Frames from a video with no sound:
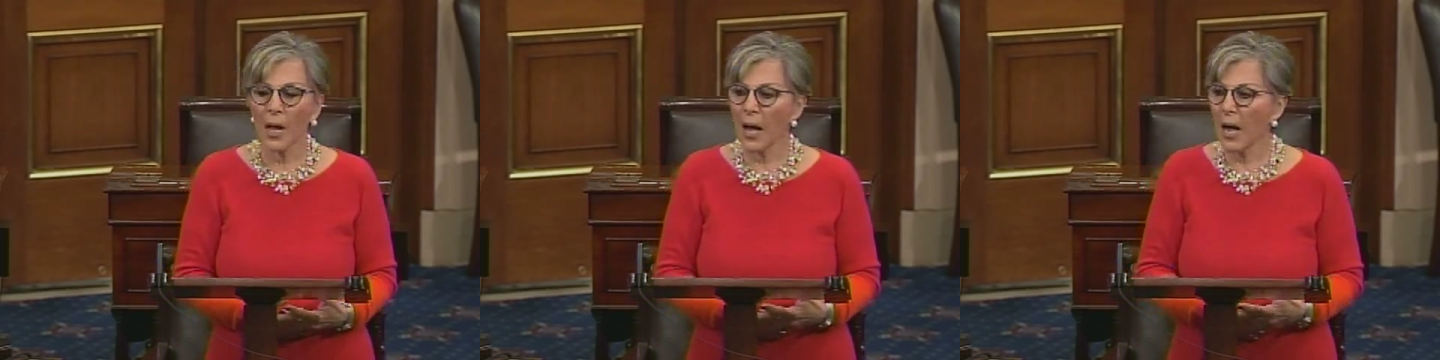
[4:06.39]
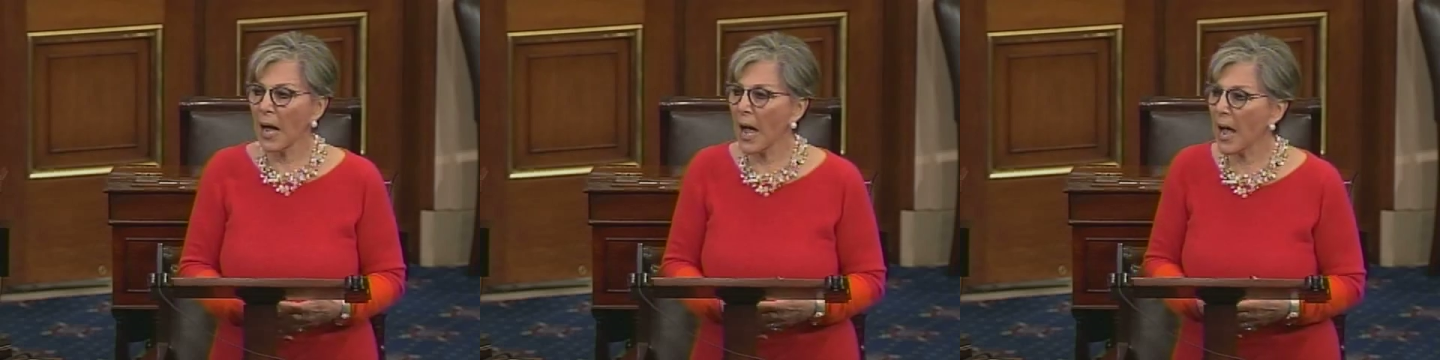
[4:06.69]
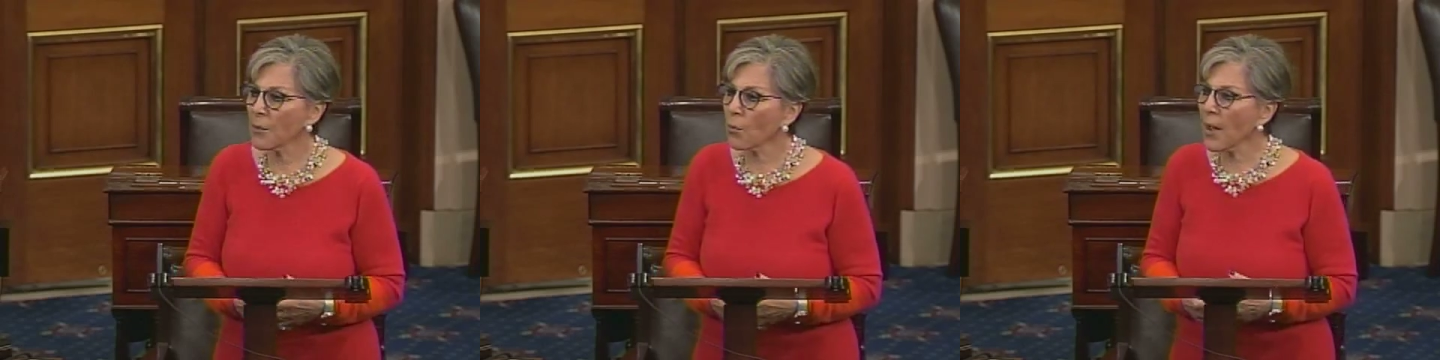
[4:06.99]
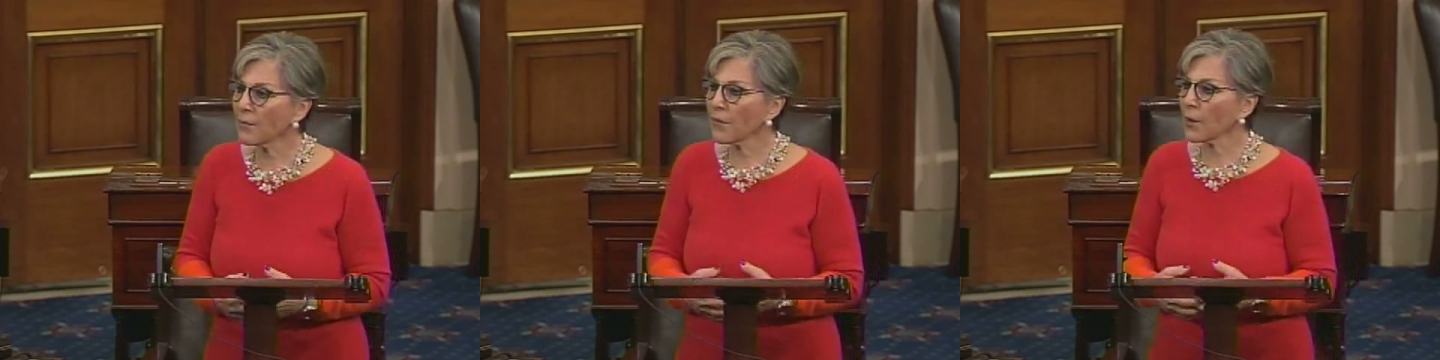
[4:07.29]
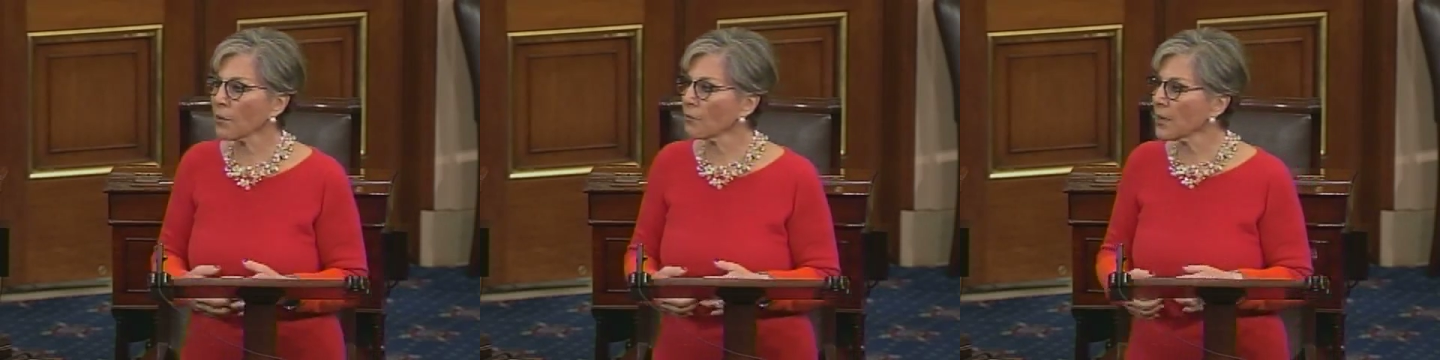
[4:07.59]
I went
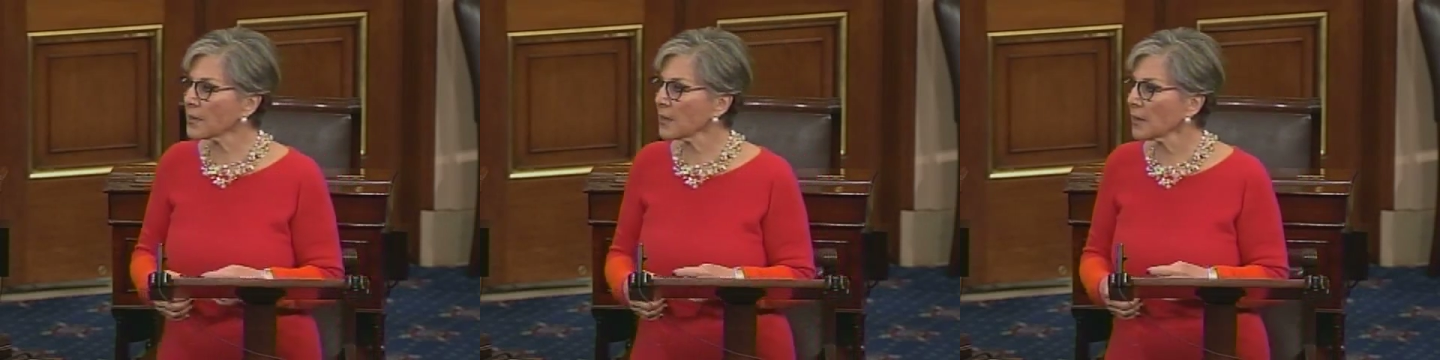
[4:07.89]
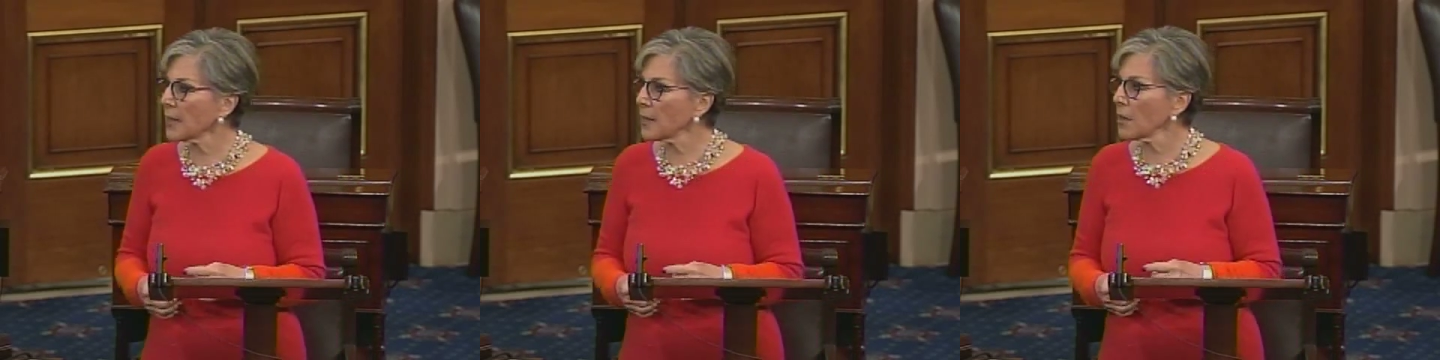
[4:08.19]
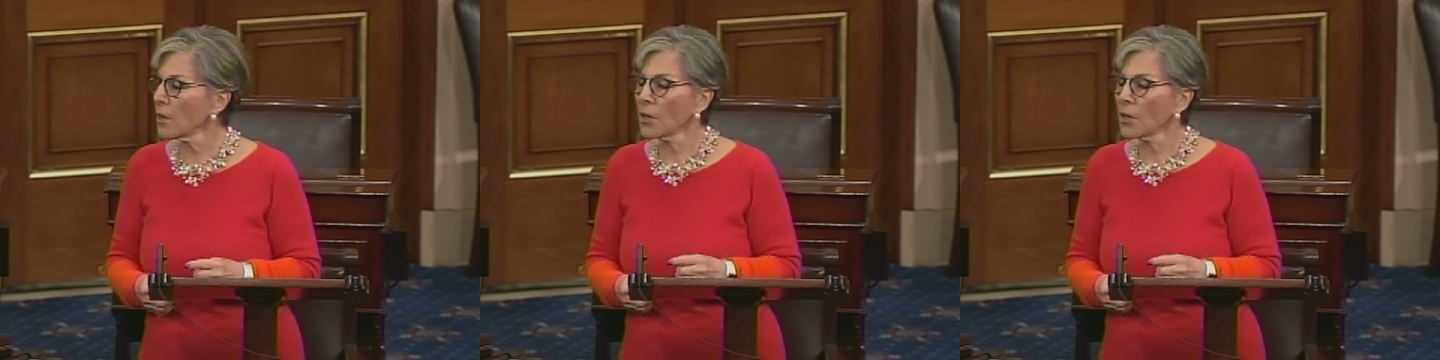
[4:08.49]
very recently